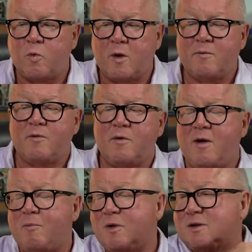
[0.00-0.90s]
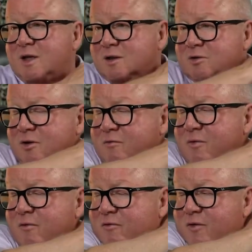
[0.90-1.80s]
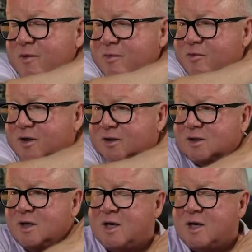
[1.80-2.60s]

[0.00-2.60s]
if you have breast cancer, have a family member who does,